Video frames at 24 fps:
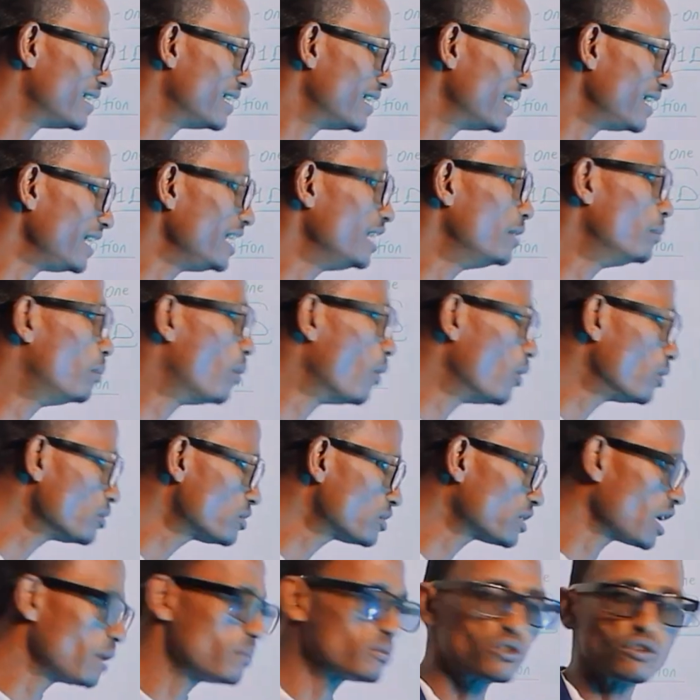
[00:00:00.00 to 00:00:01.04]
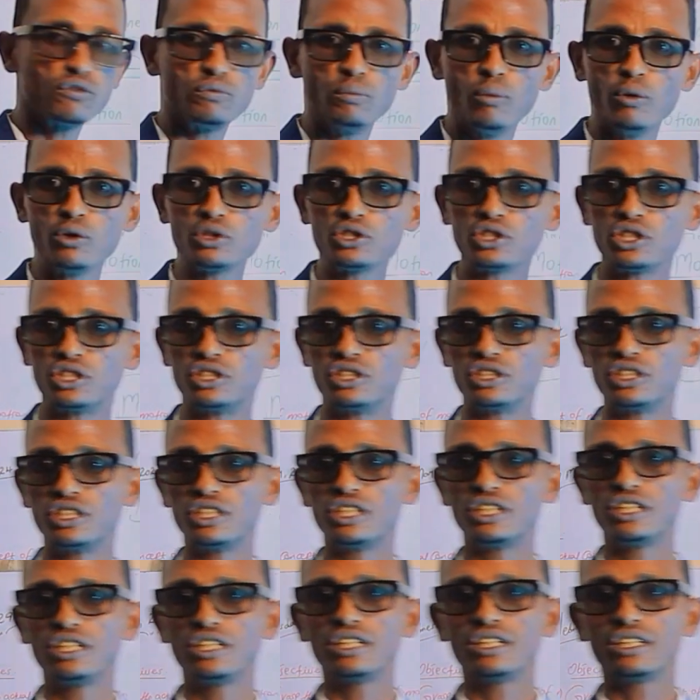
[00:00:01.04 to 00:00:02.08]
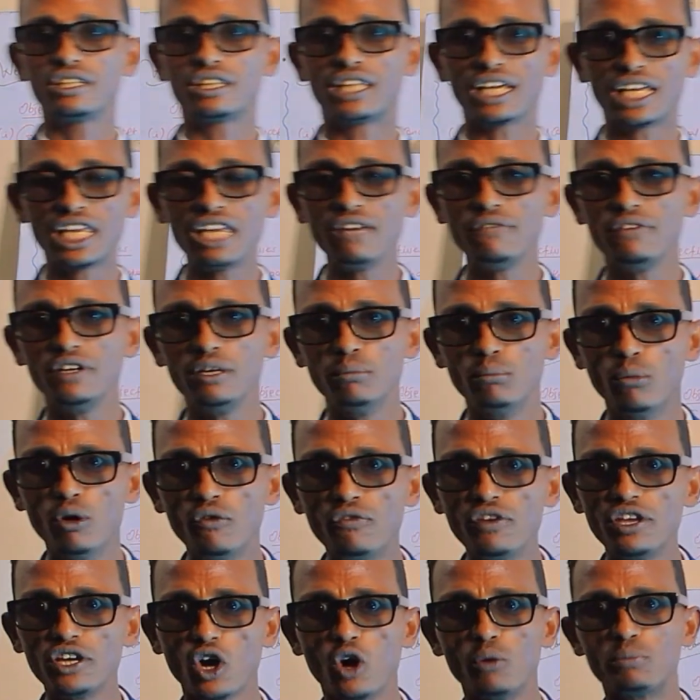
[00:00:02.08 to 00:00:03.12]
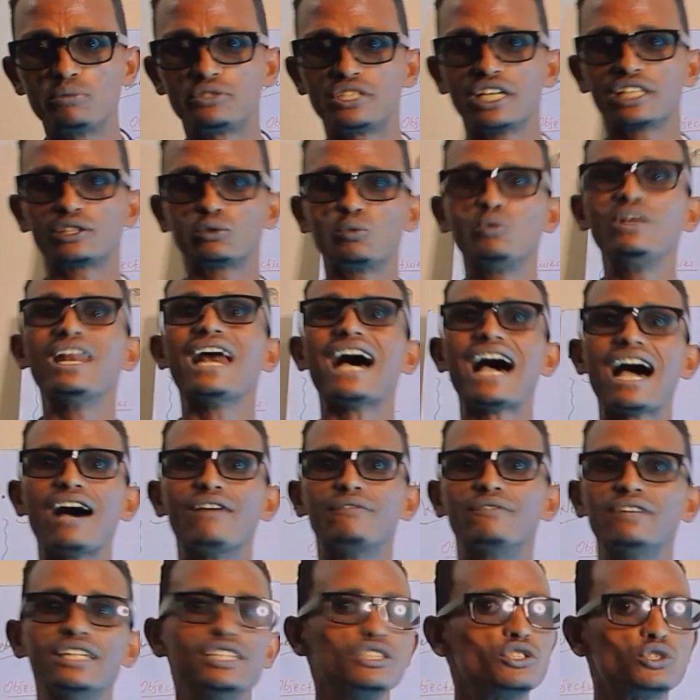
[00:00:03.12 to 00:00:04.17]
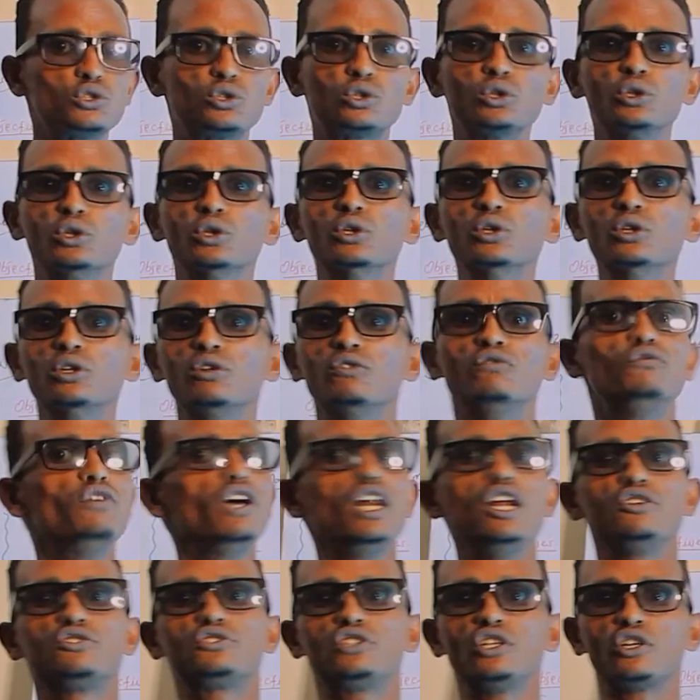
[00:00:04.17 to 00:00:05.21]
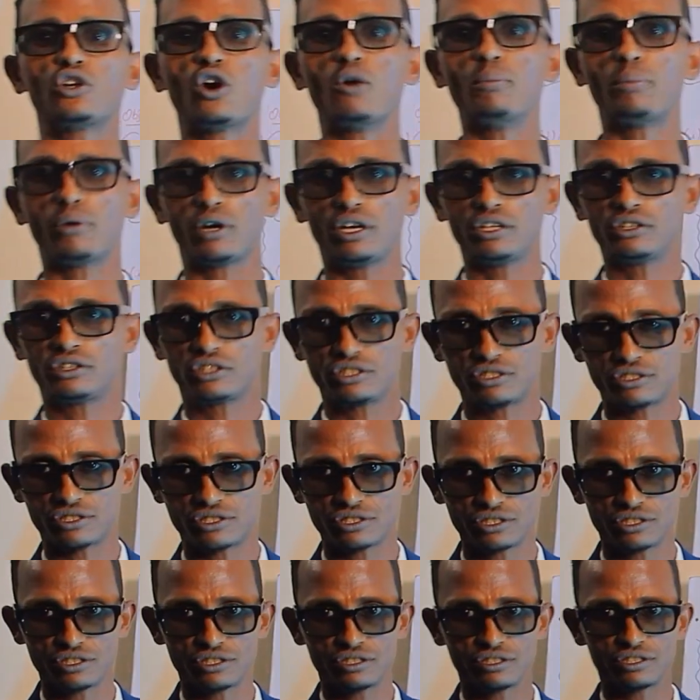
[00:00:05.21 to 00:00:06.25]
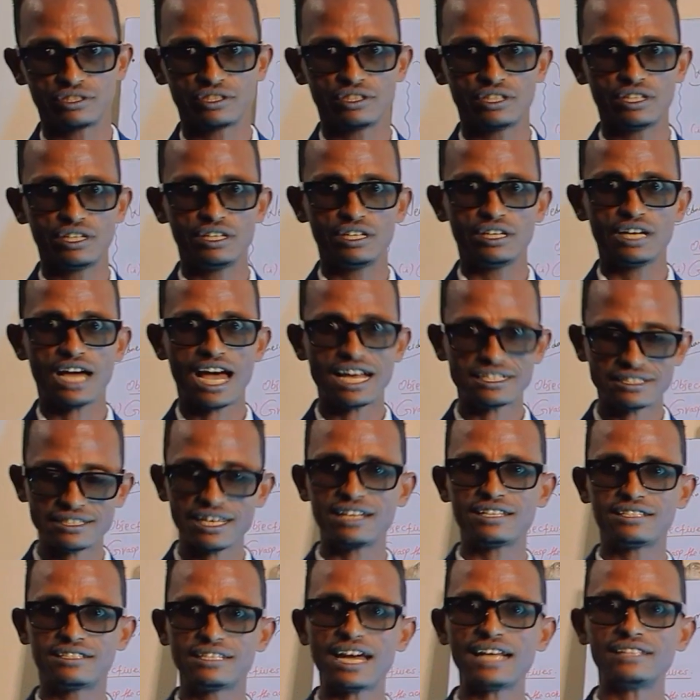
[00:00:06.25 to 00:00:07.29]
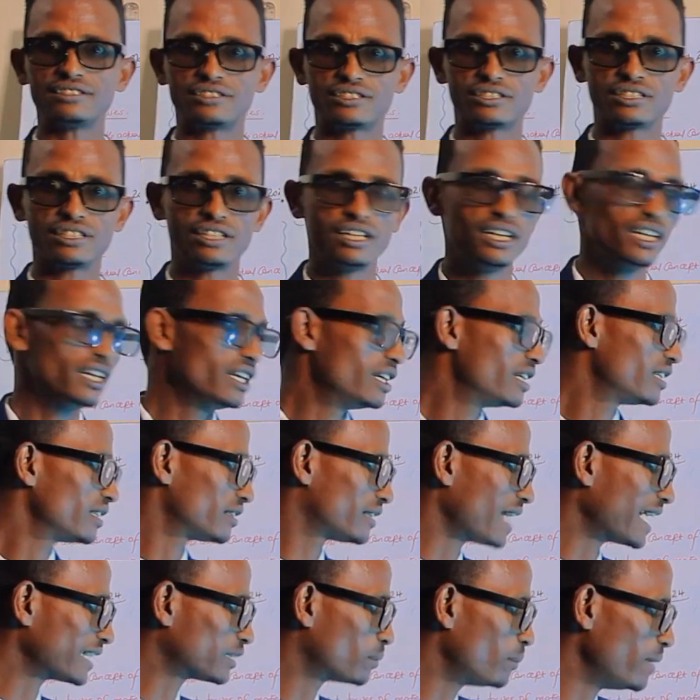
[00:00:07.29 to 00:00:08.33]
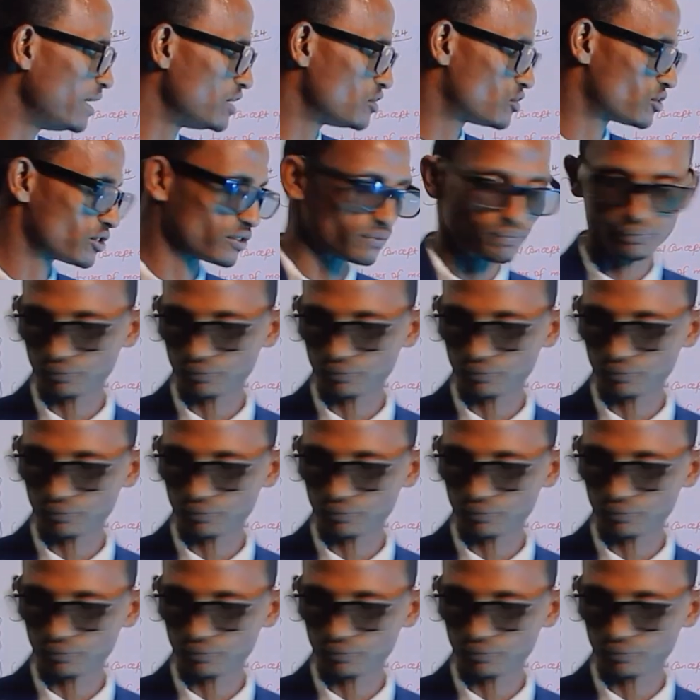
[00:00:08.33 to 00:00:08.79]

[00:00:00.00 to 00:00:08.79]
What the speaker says: in both types of motion, the given moving object will have two velocity components. As a result, that means,